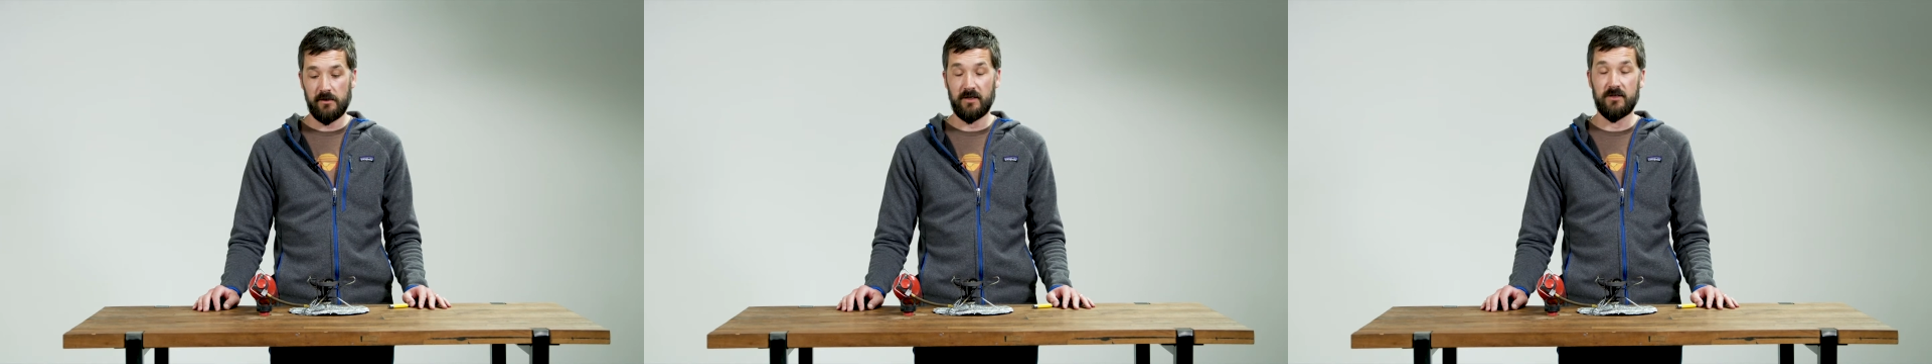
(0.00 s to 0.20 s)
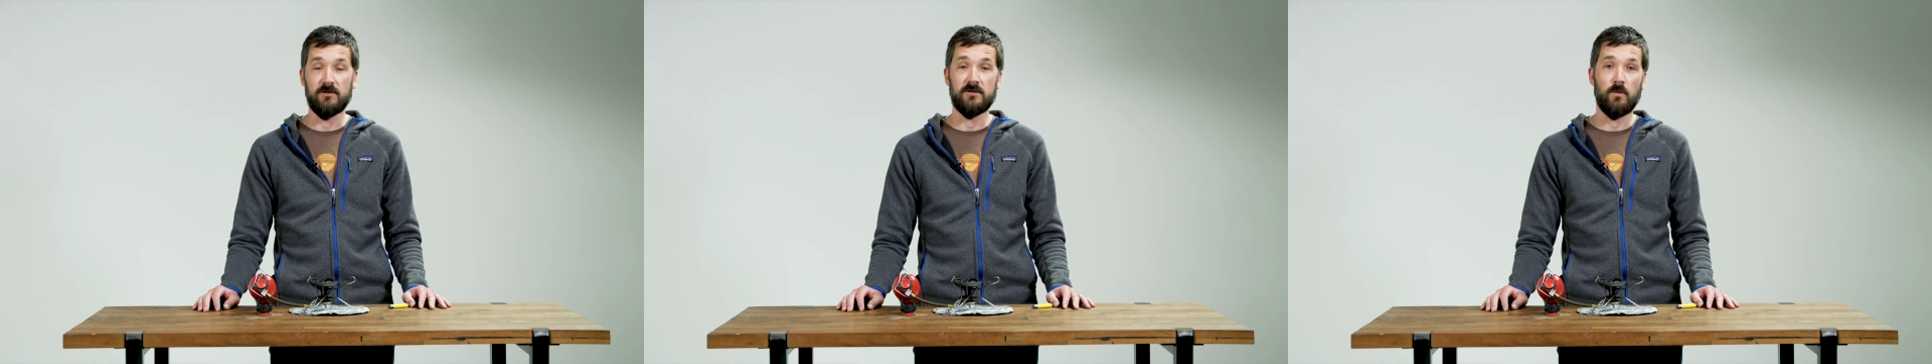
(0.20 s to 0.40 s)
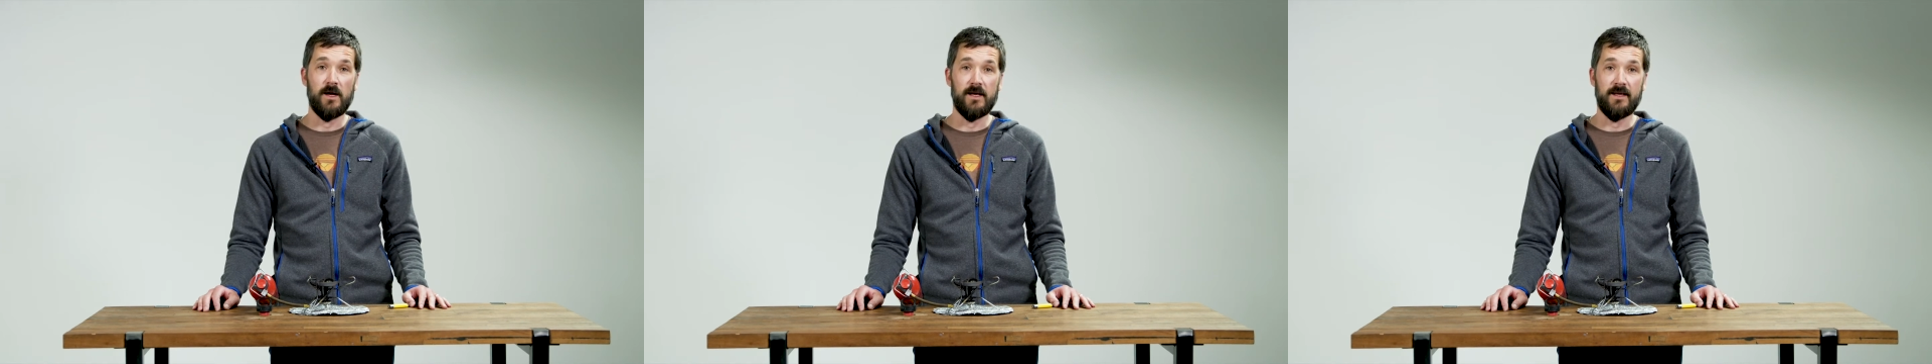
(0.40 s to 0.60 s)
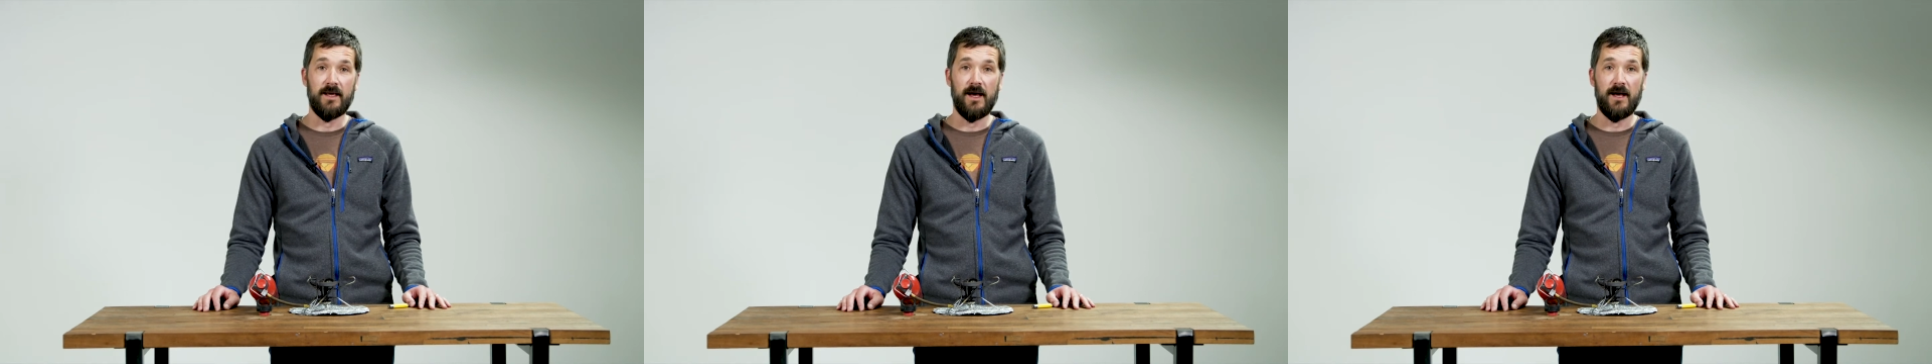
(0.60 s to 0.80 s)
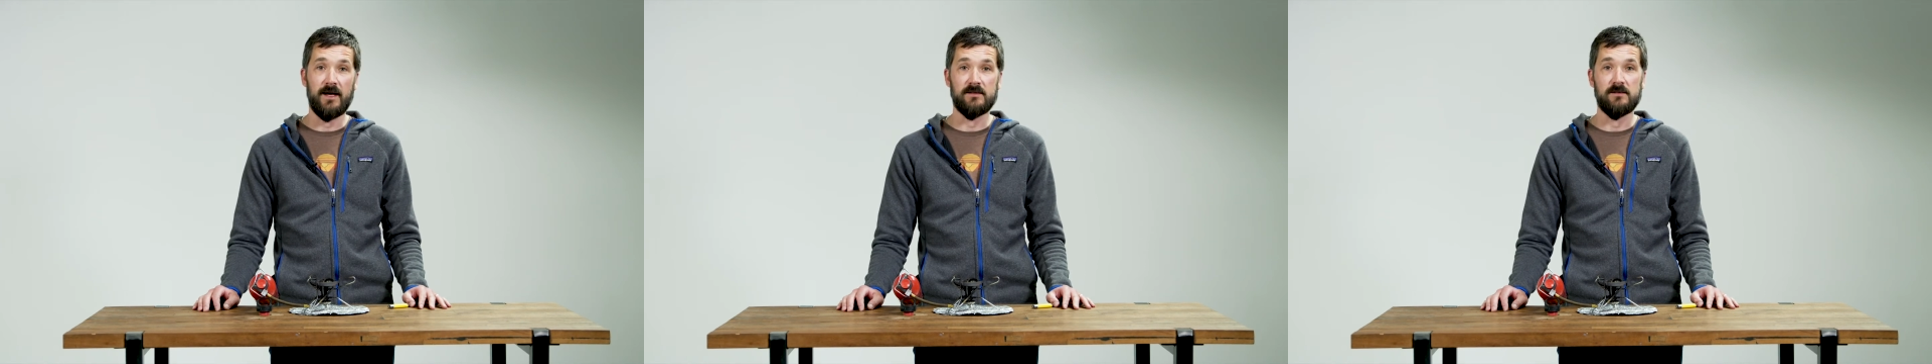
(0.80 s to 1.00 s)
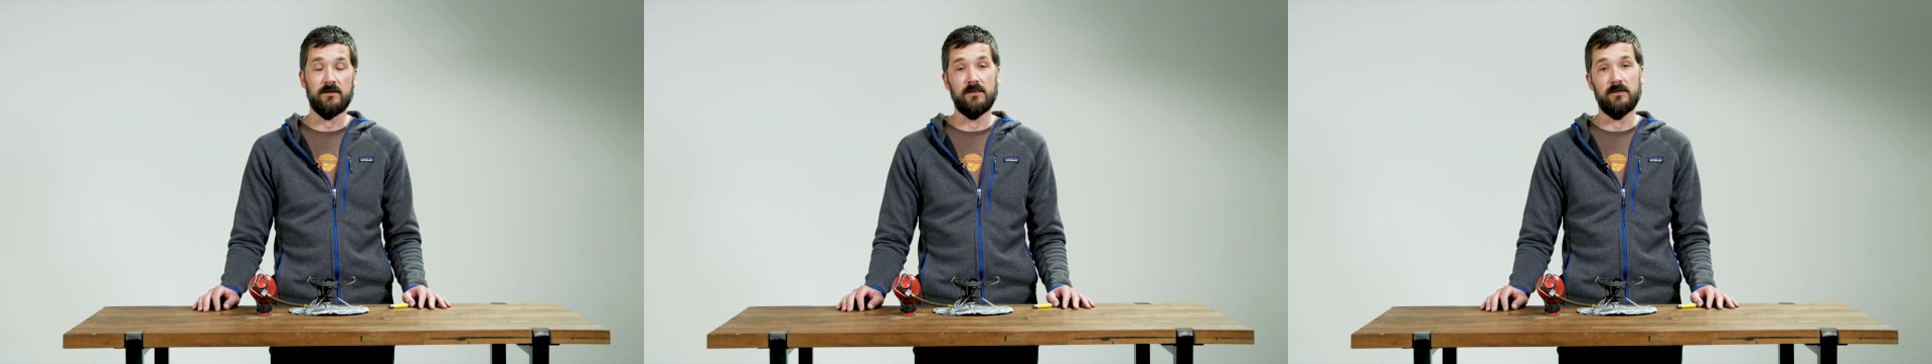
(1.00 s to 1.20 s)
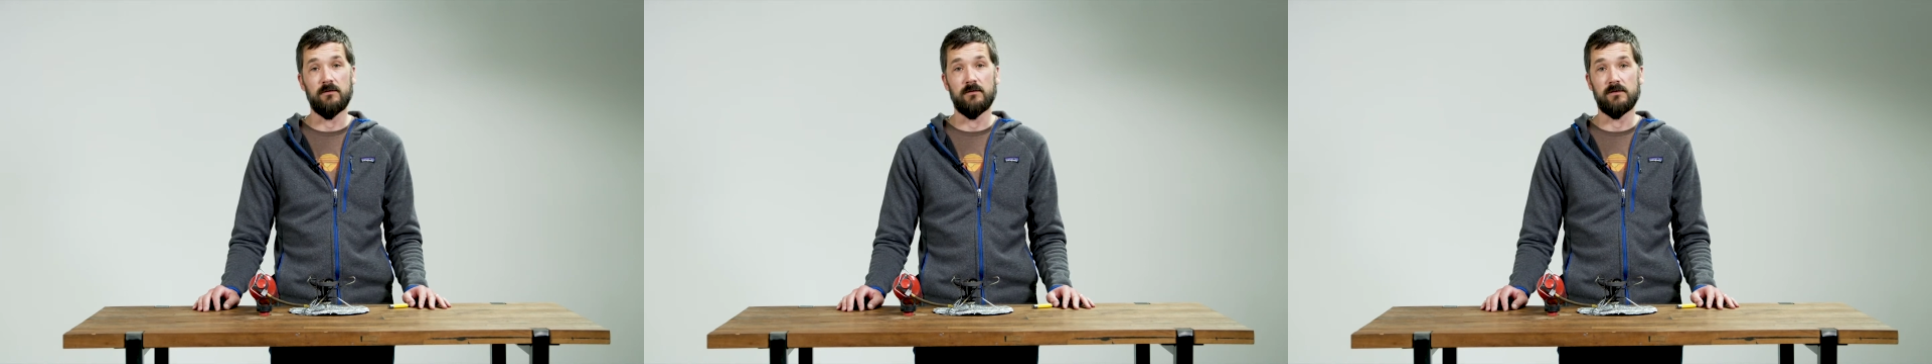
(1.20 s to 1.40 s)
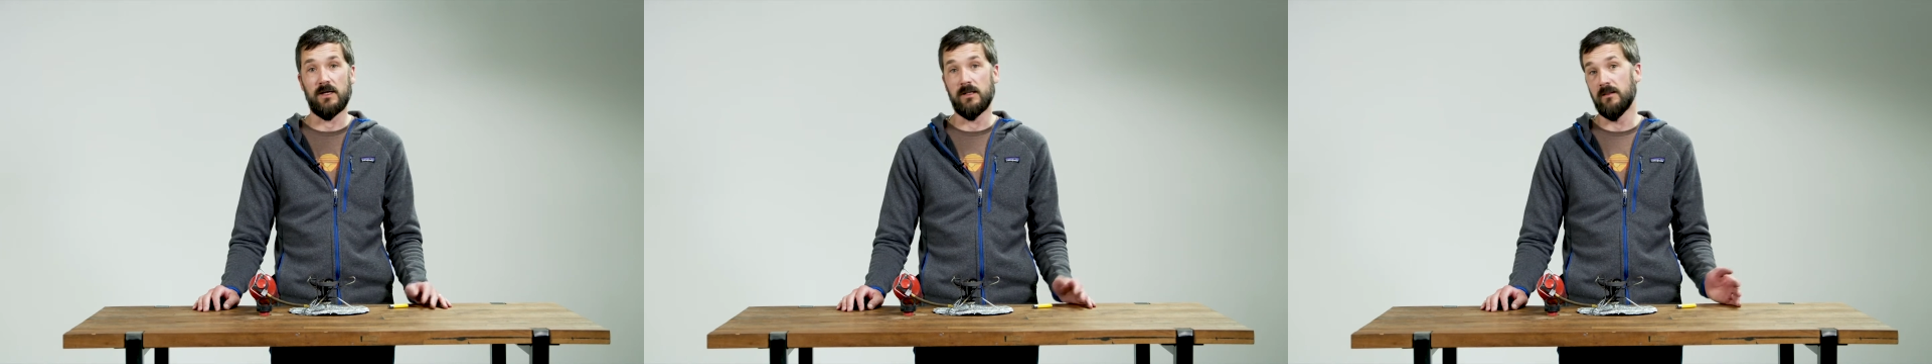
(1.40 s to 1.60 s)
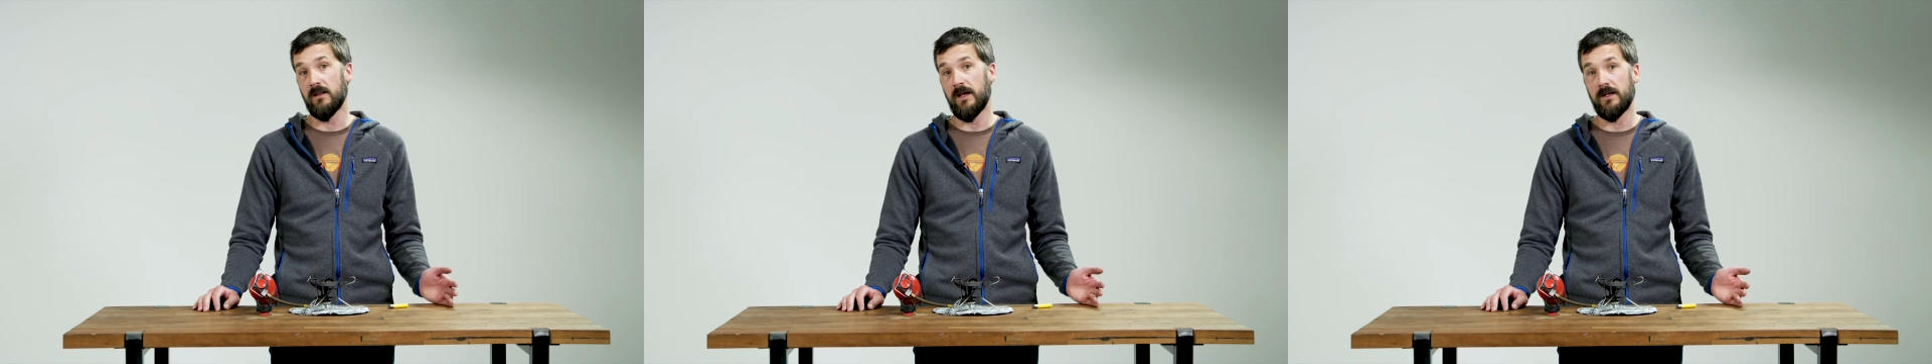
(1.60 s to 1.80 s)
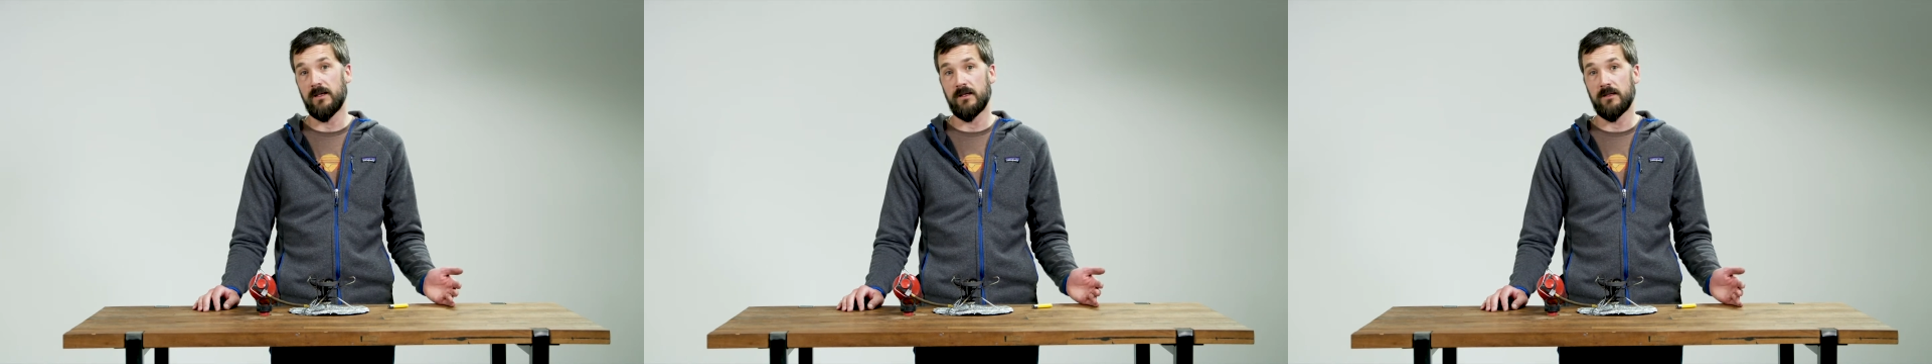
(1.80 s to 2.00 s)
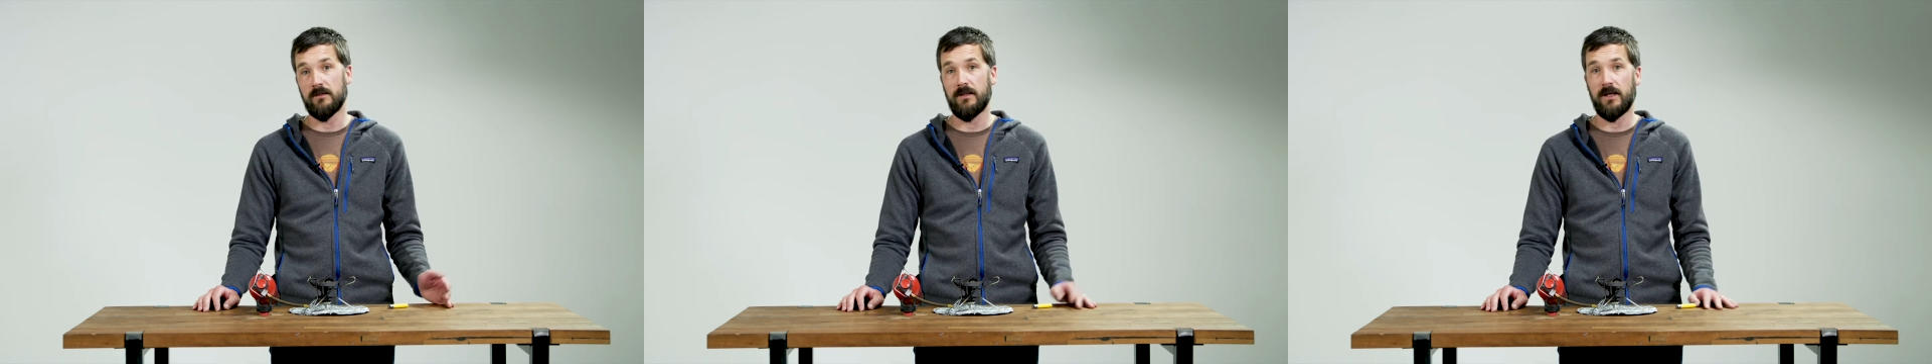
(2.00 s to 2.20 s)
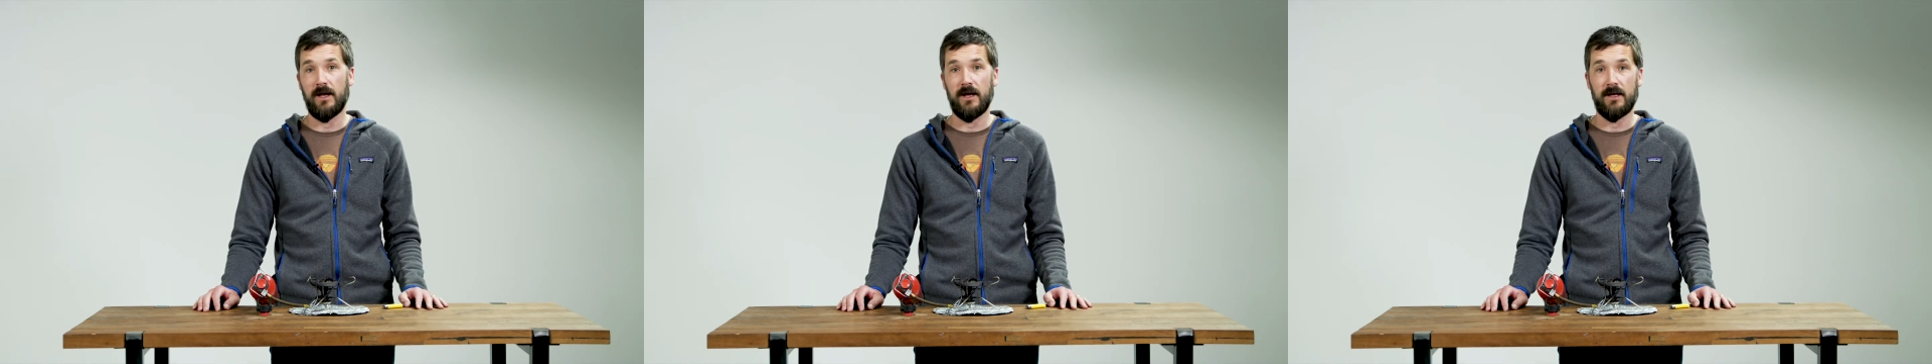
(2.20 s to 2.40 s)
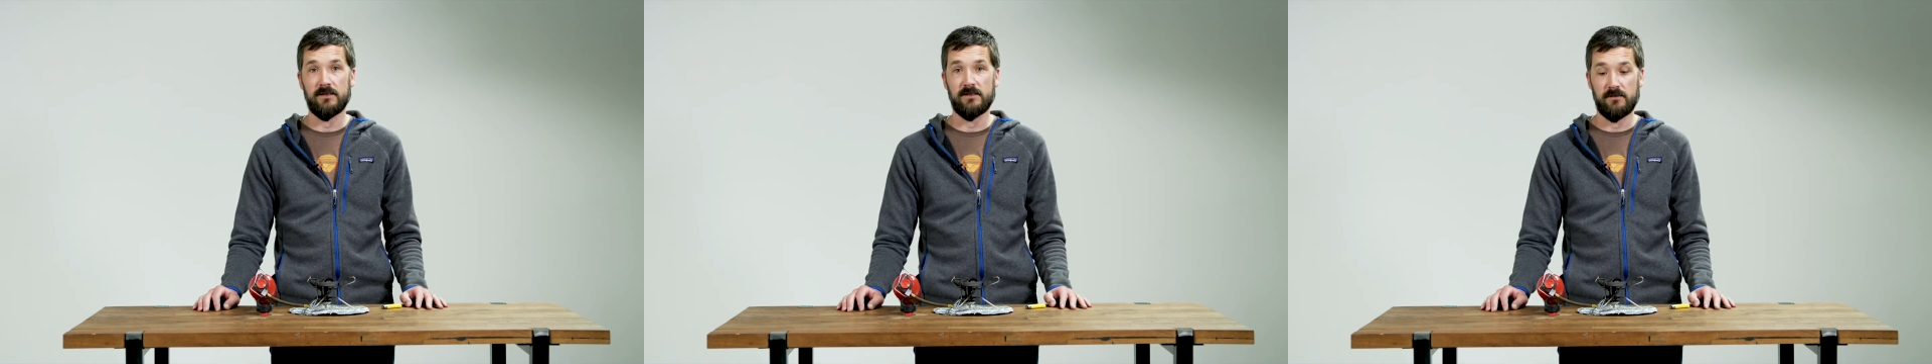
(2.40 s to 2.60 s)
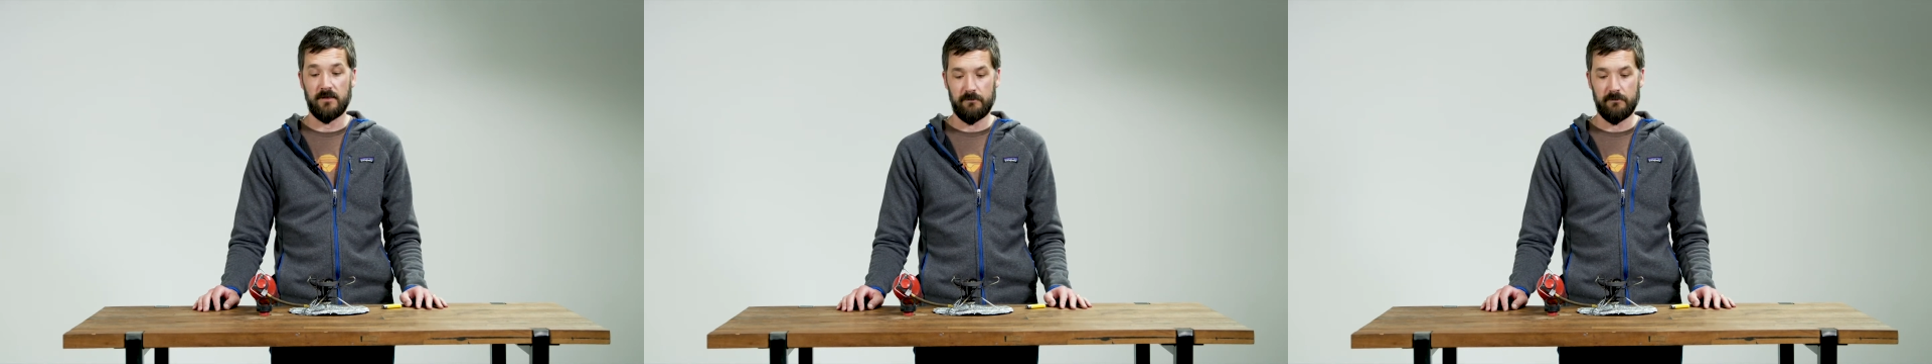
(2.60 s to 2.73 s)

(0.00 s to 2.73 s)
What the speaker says: You can use white gas, you can use unleaded gas,